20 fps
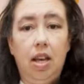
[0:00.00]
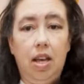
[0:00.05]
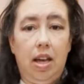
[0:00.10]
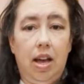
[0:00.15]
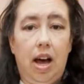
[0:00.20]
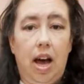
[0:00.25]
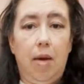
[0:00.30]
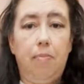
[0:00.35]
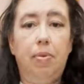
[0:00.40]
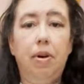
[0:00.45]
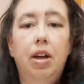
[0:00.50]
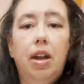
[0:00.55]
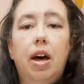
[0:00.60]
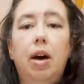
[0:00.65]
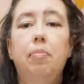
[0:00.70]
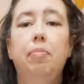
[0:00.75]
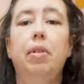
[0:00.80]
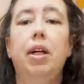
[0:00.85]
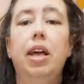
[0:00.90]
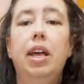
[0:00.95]
I put
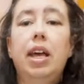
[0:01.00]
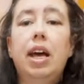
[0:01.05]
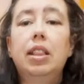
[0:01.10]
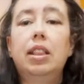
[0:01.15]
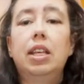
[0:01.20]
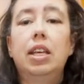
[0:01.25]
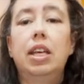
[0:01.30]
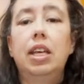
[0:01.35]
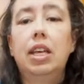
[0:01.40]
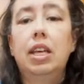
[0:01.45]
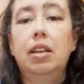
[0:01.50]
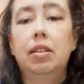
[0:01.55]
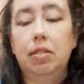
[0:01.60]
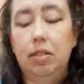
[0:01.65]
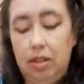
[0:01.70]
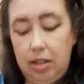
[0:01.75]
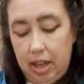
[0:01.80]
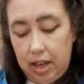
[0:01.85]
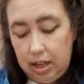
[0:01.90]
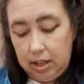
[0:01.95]
up like
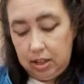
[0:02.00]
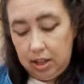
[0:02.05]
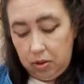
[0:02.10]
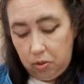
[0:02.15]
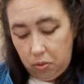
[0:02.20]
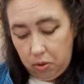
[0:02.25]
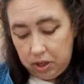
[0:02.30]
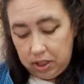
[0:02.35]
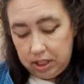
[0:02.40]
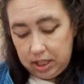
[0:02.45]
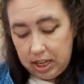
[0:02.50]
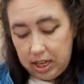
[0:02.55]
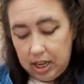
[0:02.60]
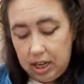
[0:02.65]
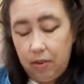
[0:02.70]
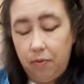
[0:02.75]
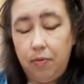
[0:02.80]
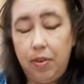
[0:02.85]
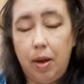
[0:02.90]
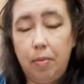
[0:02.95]
towards the end
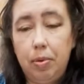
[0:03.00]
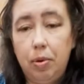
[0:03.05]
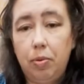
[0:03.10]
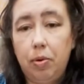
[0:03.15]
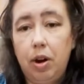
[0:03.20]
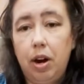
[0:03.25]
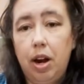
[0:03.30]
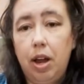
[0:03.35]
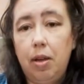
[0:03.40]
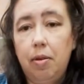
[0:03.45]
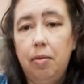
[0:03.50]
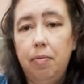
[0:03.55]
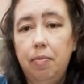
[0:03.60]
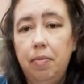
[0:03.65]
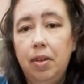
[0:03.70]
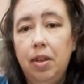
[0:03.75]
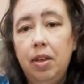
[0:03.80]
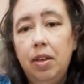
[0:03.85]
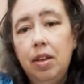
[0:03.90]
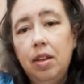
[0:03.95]
of February.
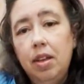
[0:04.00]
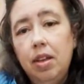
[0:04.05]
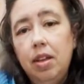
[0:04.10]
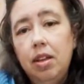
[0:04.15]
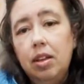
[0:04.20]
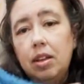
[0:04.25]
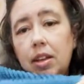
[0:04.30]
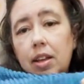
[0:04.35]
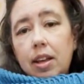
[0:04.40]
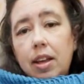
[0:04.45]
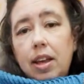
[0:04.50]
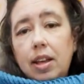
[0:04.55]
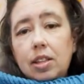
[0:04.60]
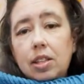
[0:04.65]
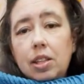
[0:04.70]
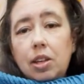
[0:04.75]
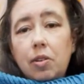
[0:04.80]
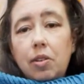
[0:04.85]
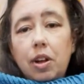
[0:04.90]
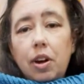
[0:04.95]
And
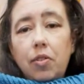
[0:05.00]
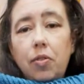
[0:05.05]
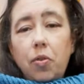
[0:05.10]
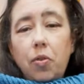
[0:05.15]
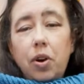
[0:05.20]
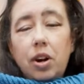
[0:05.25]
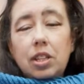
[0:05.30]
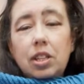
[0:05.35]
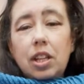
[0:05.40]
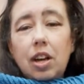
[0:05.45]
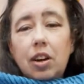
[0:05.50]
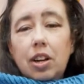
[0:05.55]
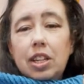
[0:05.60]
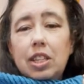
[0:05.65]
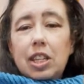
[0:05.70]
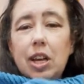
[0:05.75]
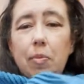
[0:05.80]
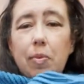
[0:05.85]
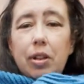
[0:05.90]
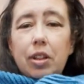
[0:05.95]
so therefore it's not going to
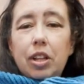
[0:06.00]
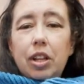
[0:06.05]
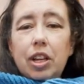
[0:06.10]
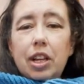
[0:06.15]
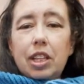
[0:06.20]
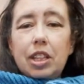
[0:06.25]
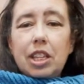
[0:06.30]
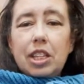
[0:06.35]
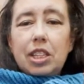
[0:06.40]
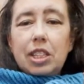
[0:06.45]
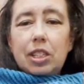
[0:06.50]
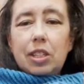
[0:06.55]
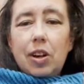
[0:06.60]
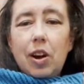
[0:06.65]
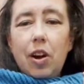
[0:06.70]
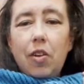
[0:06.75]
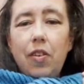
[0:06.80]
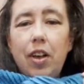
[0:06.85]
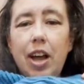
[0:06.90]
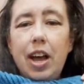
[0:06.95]
sell. But look at this
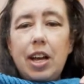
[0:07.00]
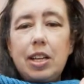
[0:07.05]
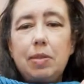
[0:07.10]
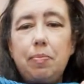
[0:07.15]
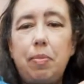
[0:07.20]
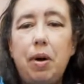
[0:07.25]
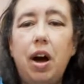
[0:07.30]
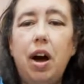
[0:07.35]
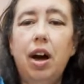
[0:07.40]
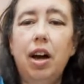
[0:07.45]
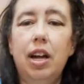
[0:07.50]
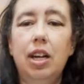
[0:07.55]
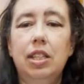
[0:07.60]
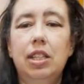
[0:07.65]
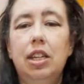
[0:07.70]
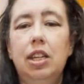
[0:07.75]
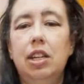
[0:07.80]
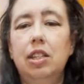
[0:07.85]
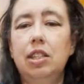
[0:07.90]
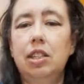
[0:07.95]
scarf. It has pockets
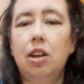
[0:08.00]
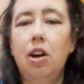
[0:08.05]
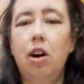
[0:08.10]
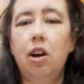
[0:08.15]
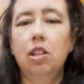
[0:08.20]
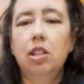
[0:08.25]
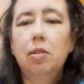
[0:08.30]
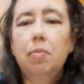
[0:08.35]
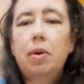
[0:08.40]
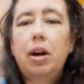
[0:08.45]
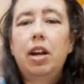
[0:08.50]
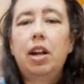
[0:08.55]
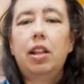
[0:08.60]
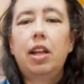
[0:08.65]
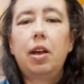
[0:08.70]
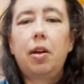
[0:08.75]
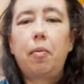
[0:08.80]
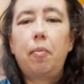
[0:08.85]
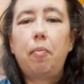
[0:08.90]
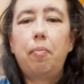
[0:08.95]
and it's called some kind of
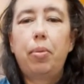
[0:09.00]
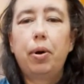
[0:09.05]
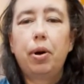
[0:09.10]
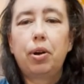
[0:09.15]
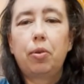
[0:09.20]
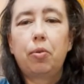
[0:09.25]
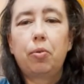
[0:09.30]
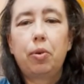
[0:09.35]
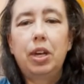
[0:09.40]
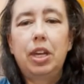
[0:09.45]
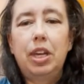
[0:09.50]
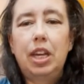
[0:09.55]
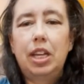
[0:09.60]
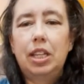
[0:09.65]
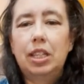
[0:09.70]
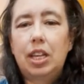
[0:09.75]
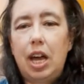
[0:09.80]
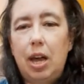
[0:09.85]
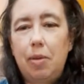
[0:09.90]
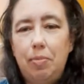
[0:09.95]
like book reading
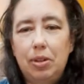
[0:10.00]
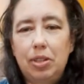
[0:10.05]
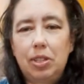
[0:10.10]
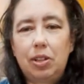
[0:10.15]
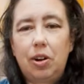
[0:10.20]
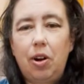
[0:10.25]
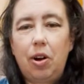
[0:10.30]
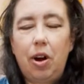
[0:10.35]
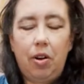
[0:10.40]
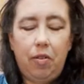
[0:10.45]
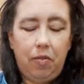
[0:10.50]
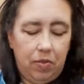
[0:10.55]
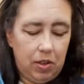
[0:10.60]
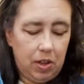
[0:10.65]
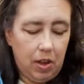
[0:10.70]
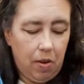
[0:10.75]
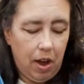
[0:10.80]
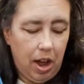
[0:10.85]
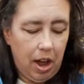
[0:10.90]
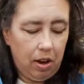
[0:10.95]
type of scarf.
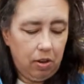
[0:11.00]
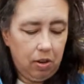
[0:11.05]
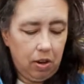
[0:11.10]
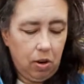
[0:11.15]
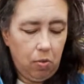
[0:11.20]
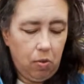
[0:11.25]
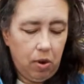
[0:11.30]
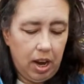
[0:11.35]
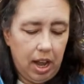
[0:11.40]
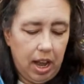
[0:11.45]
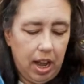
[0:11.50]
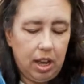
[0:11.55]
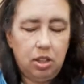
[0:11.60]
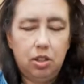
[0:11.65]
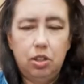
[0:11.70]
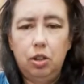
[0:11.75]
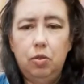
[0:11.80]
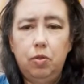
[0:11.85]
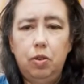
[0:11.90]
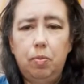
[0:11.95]
So I don't know what it has
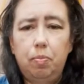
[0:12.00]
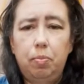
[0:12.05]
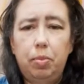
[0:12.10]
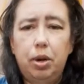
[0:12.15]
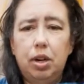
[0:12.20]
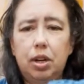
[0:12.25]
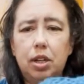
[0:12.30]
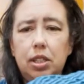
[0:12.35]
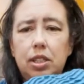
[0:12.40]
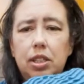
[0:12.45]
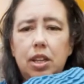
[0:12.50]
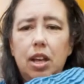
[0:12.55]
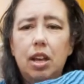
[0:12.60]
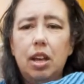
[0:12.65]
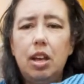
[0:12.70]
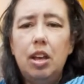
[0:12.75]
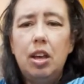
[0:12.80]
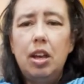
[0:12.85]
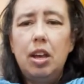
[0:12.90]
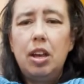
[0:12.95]
to do with books,
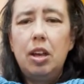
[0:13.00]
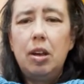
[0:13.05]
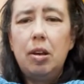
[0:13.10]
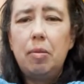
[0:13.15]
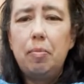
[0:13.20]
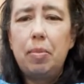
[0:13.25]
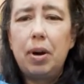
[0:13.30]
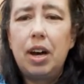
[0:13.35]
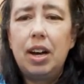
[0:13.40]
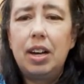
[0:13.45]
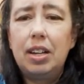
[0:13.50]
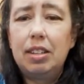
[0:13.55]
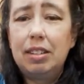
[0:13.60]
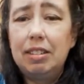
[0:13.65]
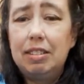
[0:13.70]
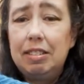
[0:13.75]
but